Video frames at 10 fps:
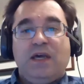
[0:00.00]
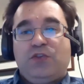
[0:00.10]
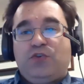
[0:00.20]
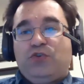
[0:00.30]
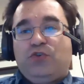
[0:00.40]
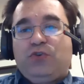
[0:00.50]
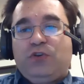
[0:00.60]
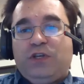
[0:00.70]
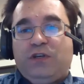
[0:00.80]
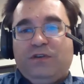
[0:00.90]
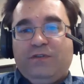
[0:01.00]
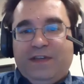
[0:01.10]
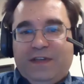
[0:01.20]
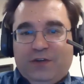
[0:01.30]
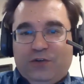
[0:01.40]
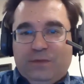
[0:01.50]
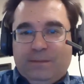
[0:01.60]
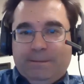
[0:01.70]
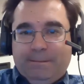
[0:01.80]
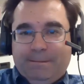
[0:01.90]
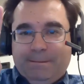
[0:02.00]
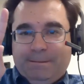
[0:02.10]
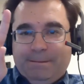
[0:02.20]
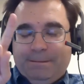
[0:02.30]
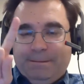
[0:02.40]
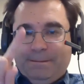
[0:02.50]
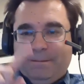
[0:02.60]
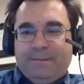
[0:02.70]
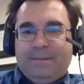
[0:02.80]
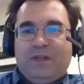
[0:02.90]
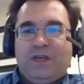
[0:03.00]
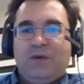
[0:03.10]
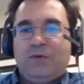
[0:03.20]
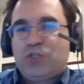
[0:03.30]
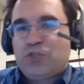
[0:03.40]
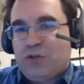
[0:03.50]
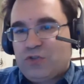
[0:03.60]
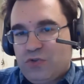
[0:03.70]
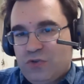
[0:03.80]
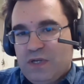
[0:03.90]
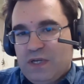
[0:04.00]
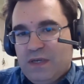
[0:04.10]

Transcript: Third video, okay, which is also